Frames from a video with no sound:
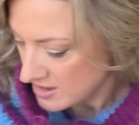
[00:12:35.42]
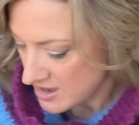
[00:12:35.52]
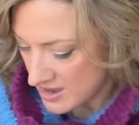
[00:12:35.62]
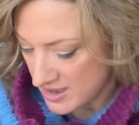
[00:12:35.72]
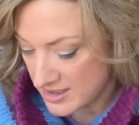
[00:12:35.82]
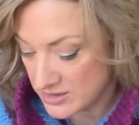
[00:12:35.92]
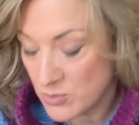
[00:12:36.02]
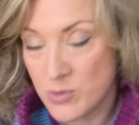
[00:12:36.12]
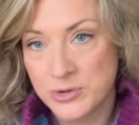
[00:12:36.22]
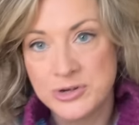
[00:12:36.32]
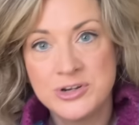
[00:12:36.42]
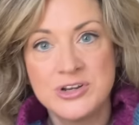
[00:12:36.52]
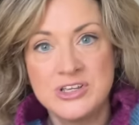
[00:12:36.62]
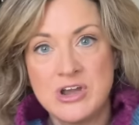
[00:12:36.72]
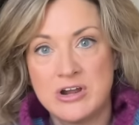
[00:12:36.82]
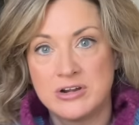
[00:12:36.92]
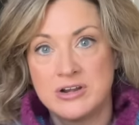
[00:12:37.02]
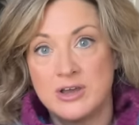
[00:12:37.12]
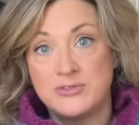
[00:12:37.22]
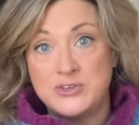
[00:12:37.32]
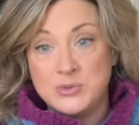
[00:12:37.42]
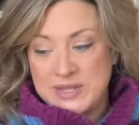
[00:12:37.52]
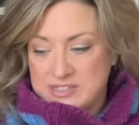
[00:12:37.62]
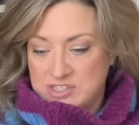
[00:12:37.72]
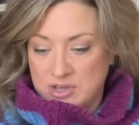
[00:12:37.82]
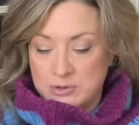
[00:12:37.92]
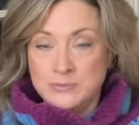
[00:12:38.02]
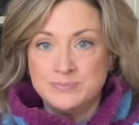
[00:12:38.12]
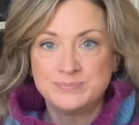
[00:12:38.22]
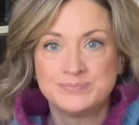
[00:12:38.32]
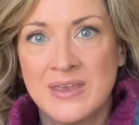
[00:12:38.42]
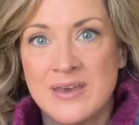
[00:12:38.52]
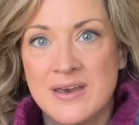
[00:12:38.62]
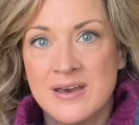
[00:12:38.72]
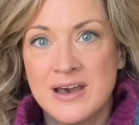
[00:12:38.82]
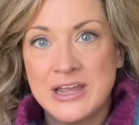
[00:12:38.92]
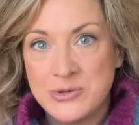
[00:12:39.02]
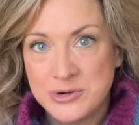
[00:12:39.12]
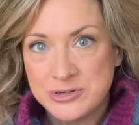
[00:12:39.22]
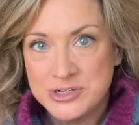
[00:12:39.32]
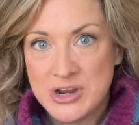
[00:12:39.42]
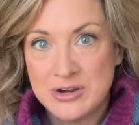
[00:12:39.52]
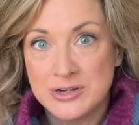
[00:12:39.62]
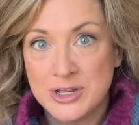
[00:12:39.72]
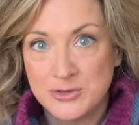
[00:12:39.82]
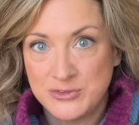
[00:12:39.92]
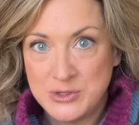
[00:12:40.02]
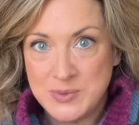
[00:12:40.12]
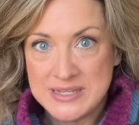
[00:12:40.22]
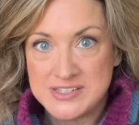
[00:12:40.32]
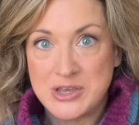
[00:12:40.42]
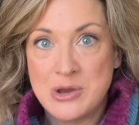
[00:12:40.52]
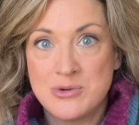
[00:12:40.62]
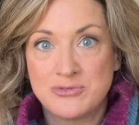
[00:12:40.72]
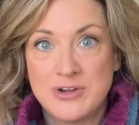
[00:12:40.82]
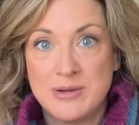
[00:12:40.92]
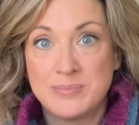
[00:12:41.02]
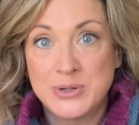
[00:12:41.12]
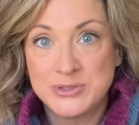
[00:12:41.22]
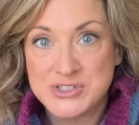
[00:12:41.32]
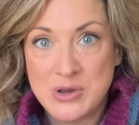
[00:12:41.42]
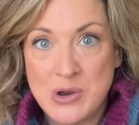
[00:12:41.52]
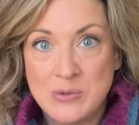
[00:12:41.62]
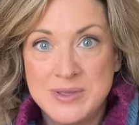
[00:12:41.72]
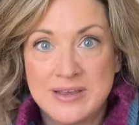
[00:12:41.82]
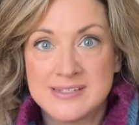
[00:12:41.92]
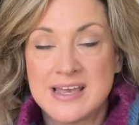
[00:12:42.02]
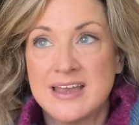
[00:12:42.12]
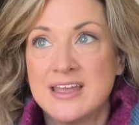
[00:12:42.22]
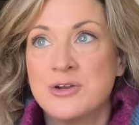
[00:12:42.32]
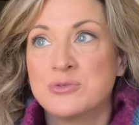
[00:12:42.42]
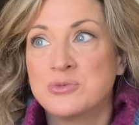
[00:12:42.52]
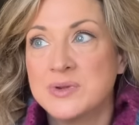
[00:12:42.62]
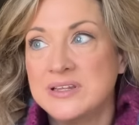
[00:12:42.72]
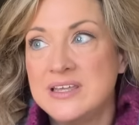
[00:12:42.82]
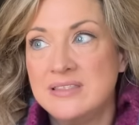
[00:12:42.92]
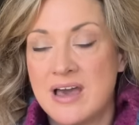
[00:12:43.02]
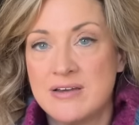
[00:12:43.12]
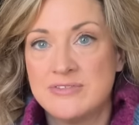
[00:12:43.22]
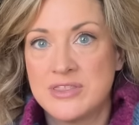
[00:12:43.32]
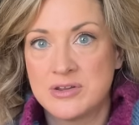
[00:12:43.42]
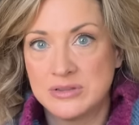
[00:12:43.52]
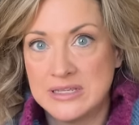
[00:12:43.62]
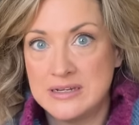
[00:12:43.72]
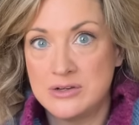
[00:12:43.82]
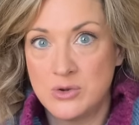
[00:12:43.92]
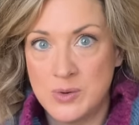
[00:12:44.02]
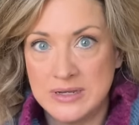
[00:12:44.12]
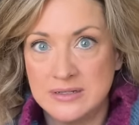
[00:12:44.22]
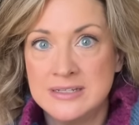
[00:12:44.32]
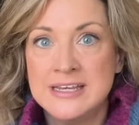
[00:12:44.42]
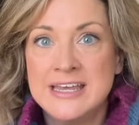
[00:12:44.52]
I ordered yarn a few weeks ago. I ordered yarn a few weeks ago from Pearl Soho because I really love their linen quill.